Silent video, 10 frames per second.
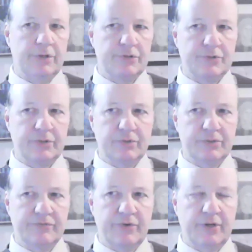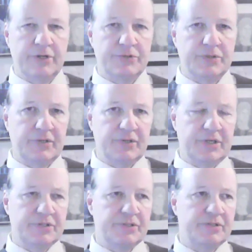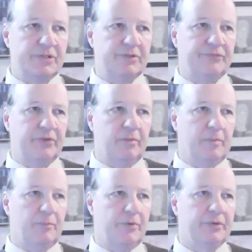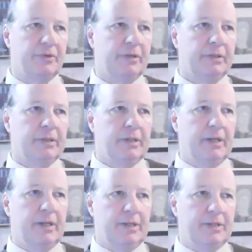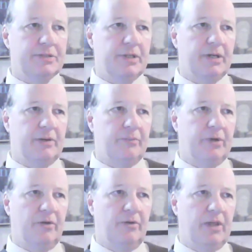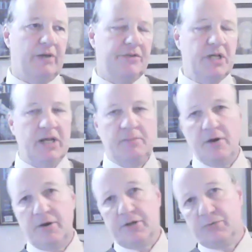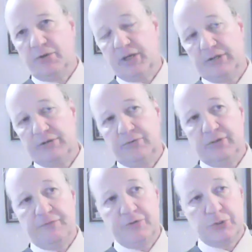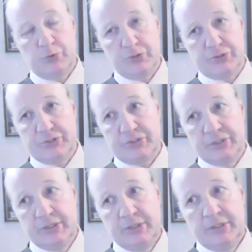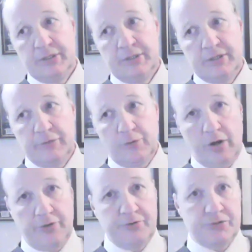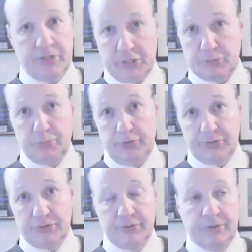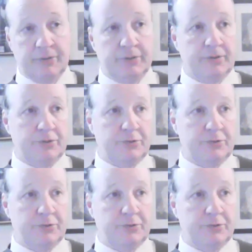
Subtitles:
interesting. Well, it's a very interesting thesis that you've come up with. And it's, a lot of Italian Americans, we're looking to different sources and different authors and experts to